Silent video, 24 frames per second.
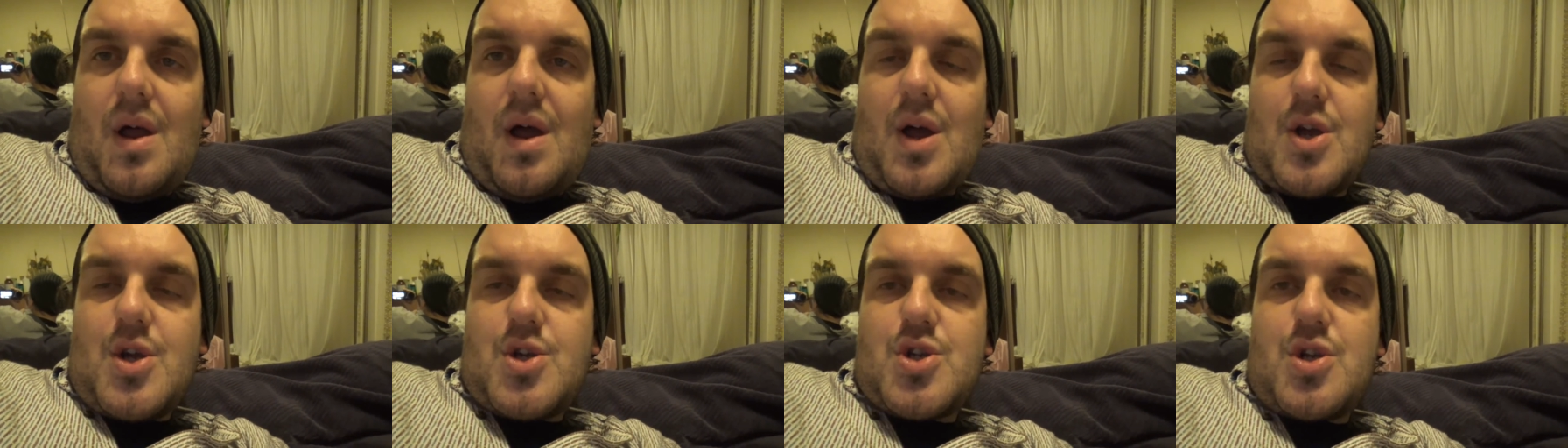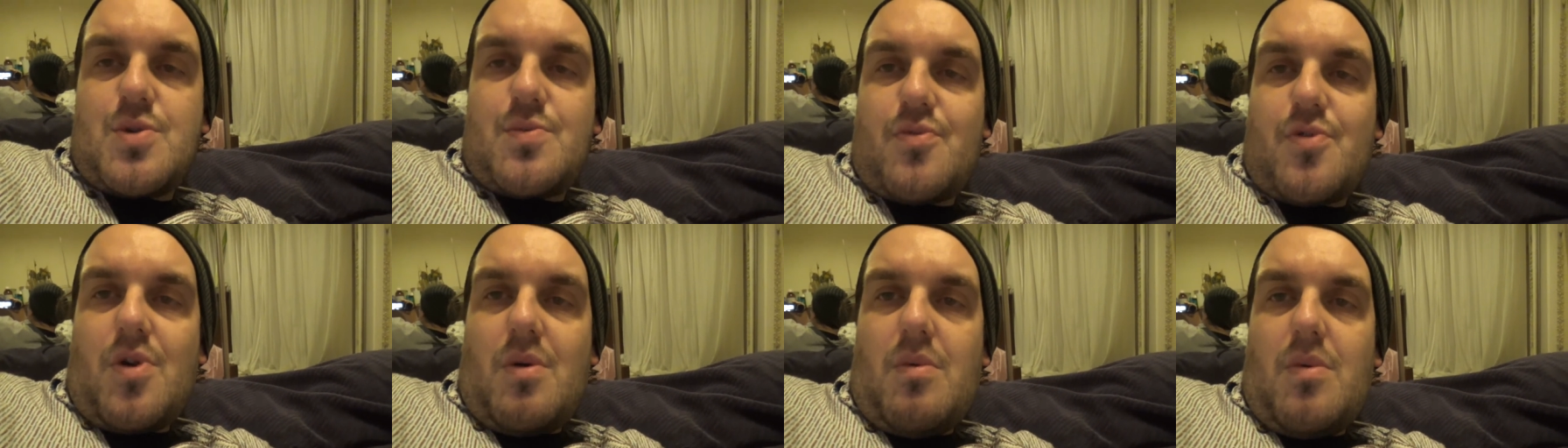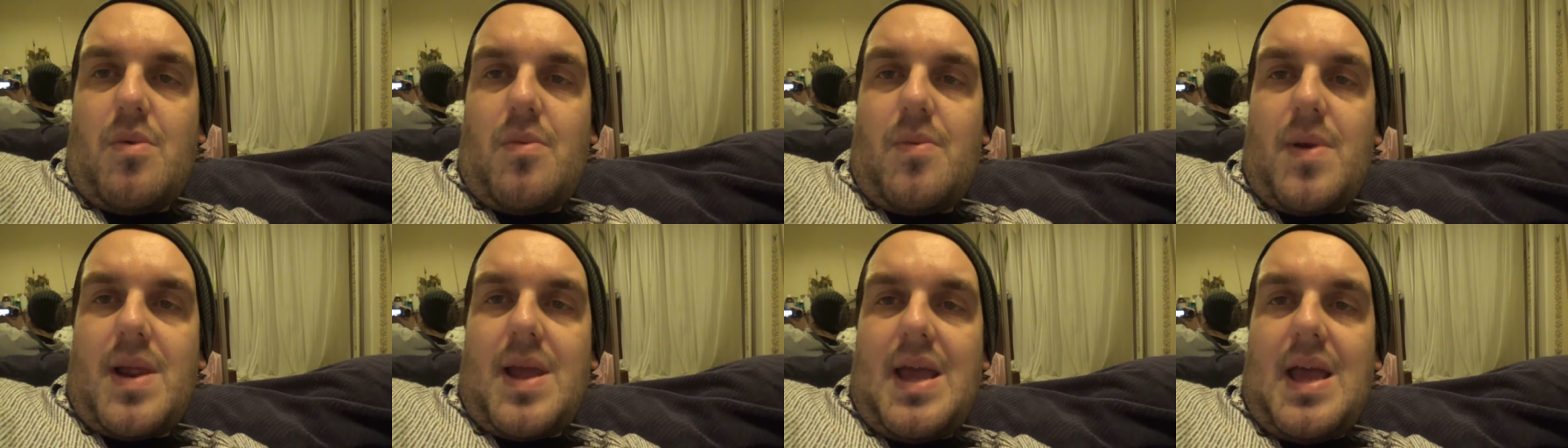I should
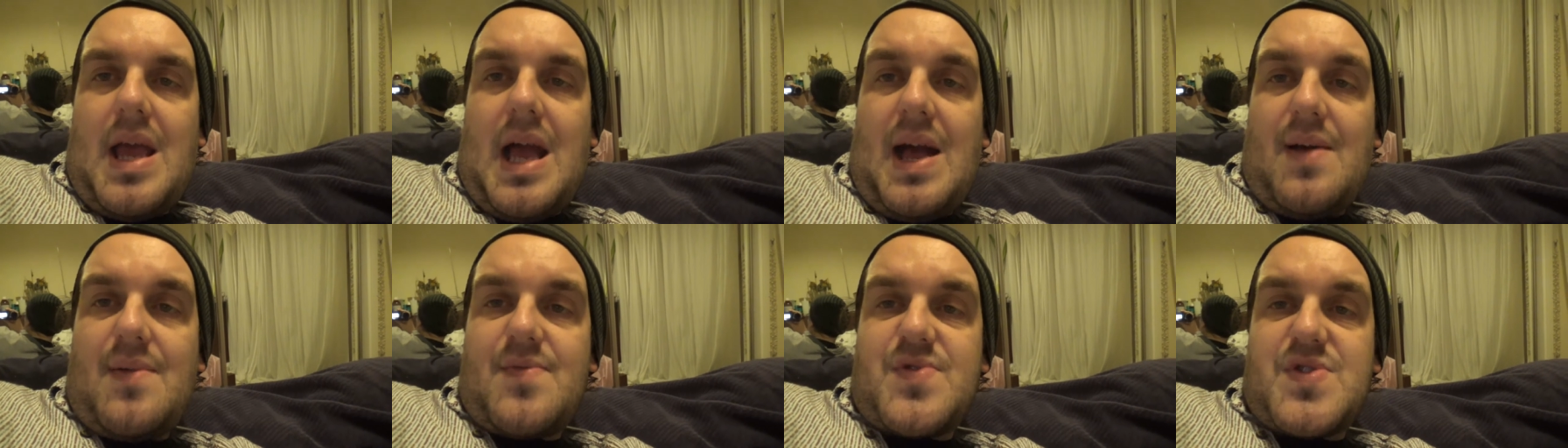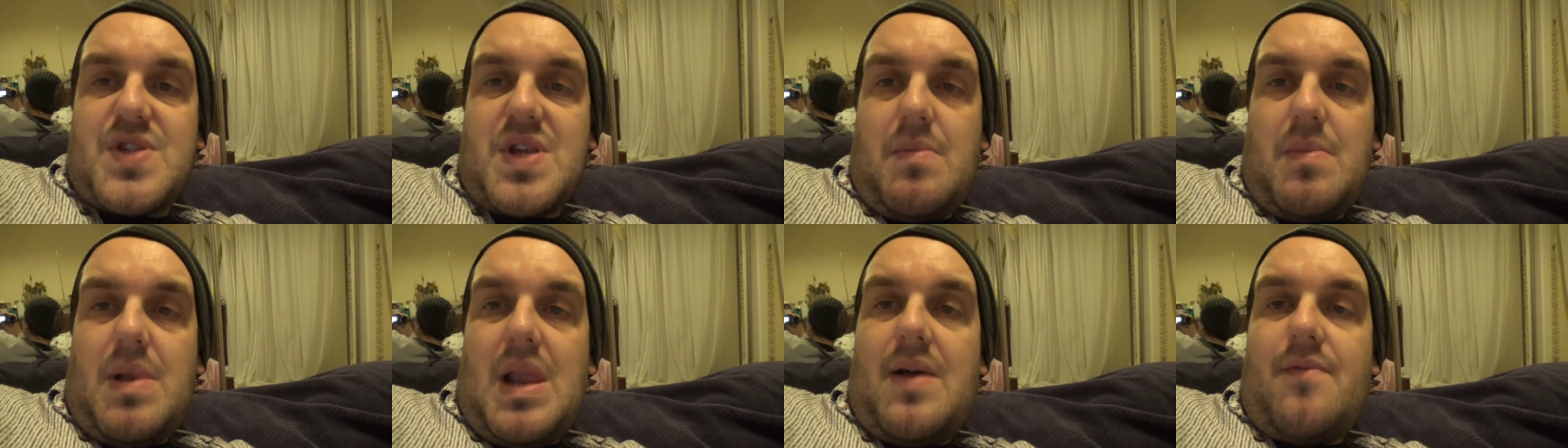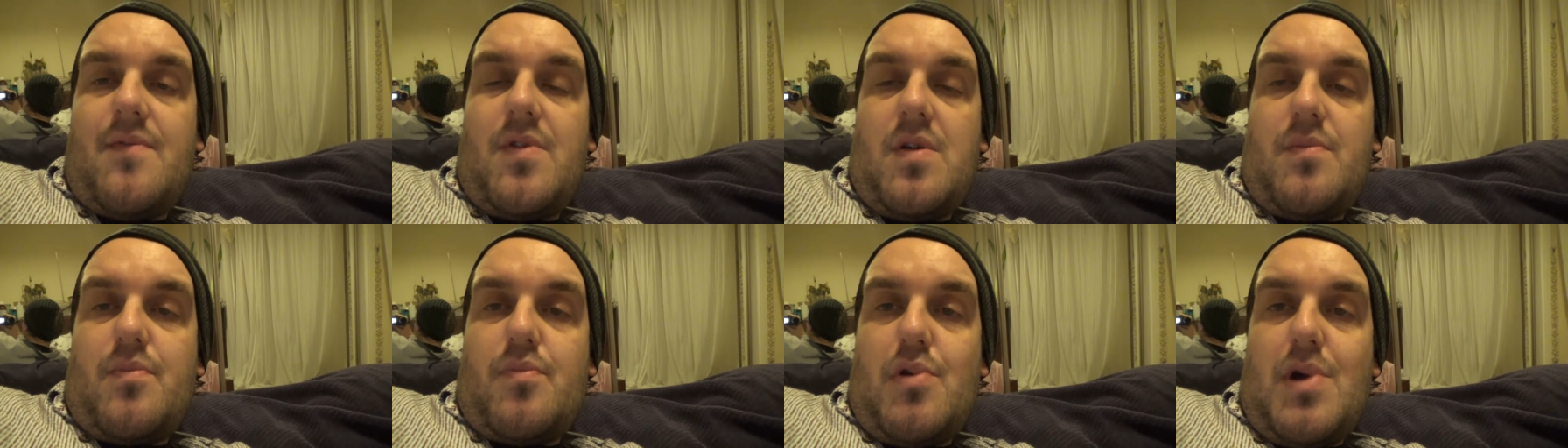probably have some
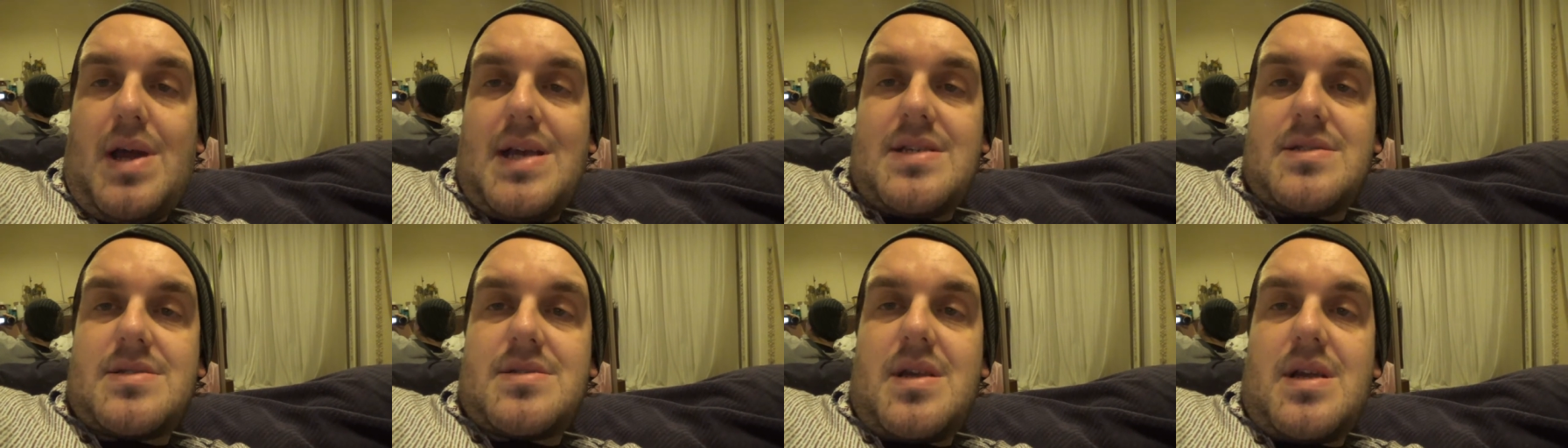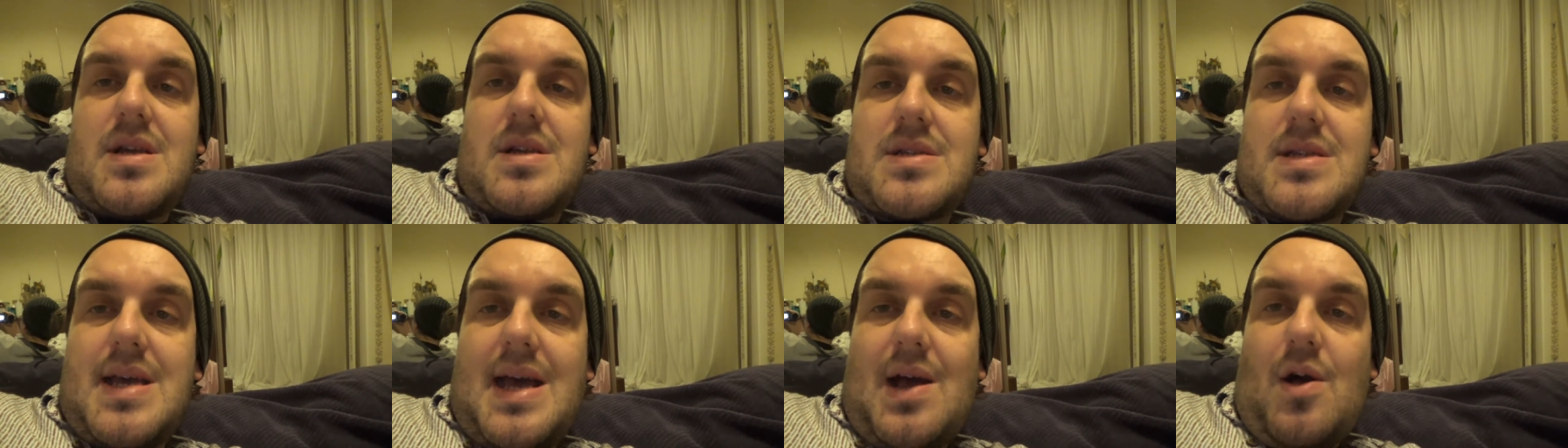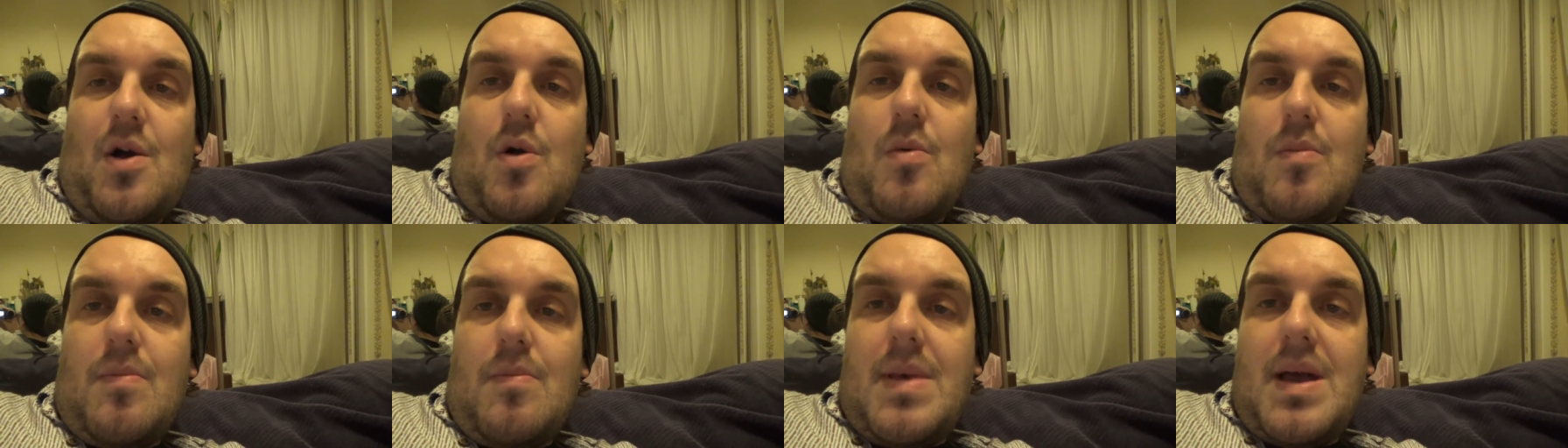level of bracing to
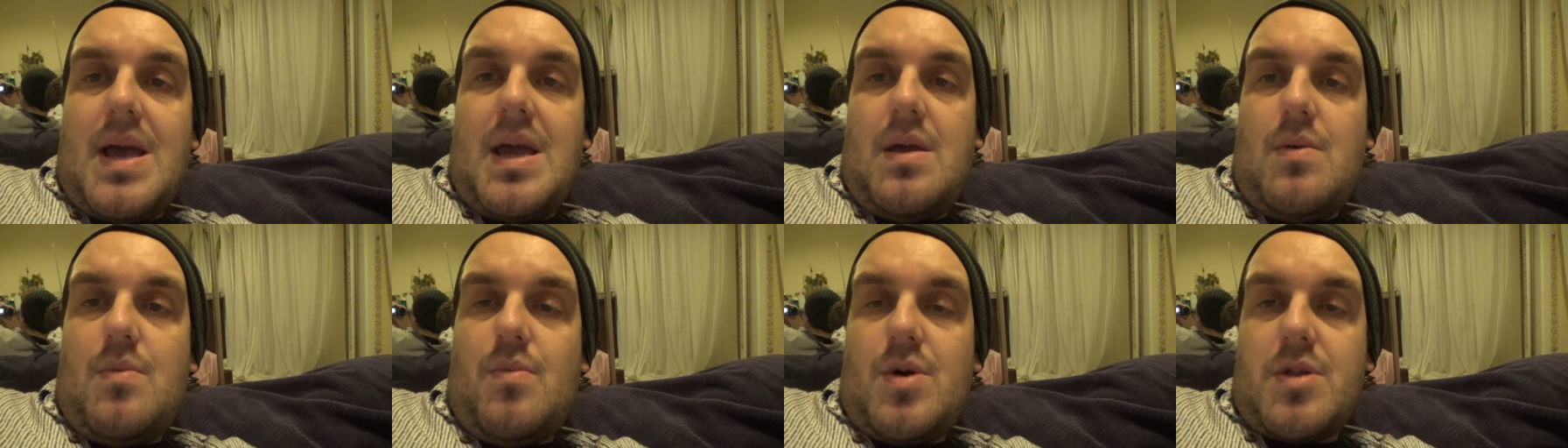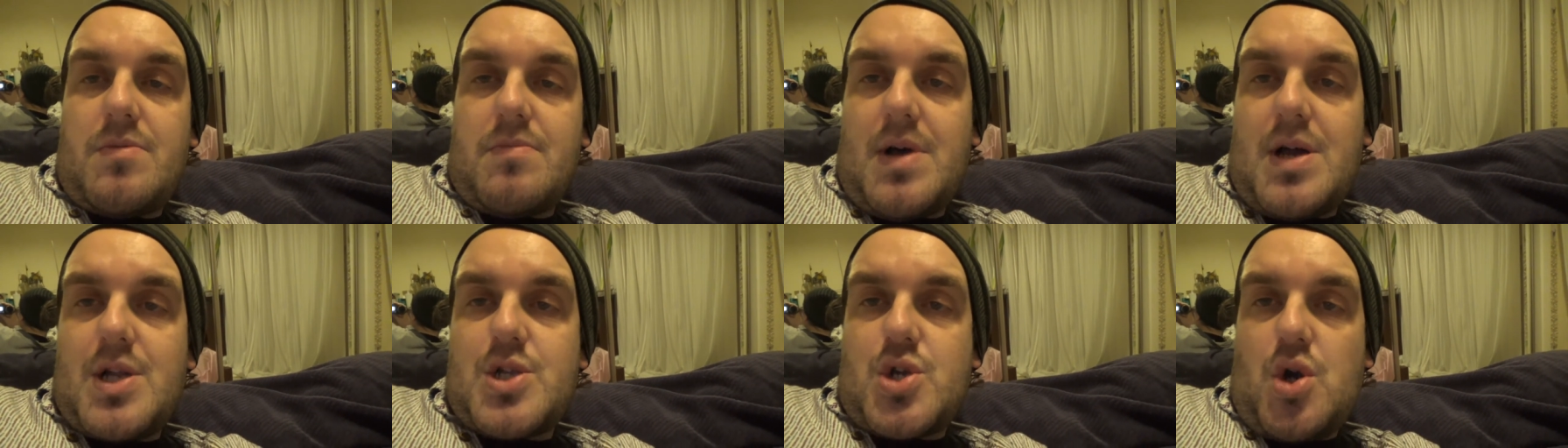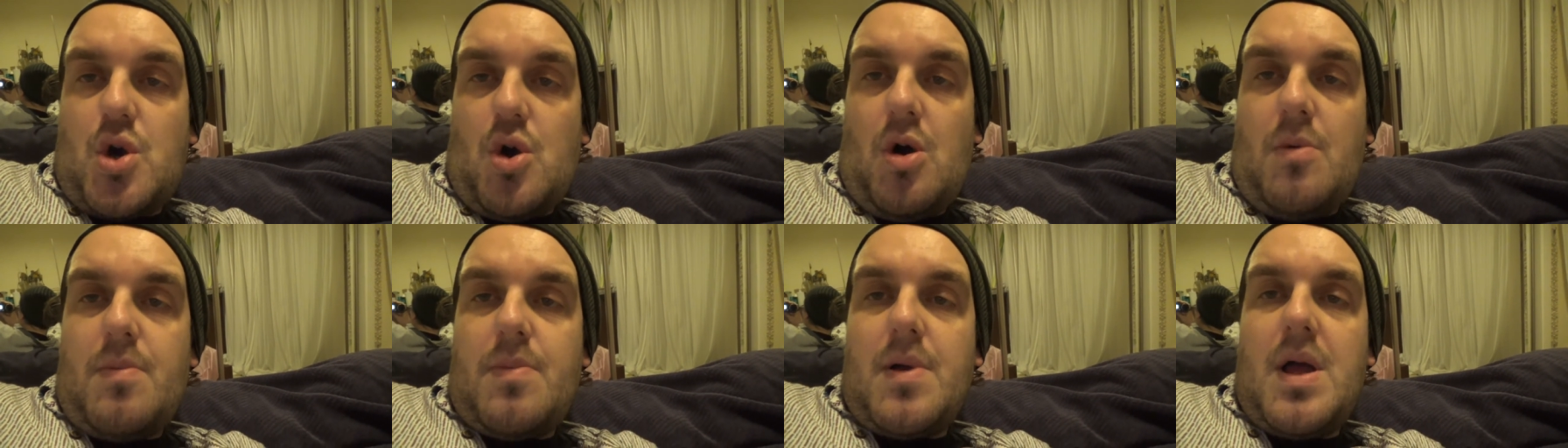help me with my
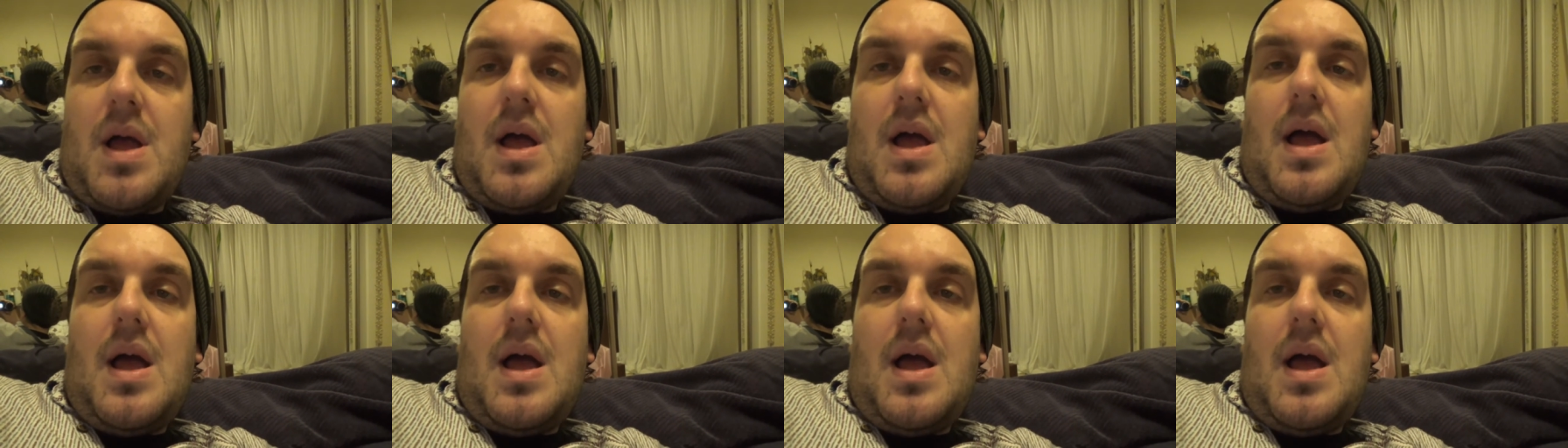job.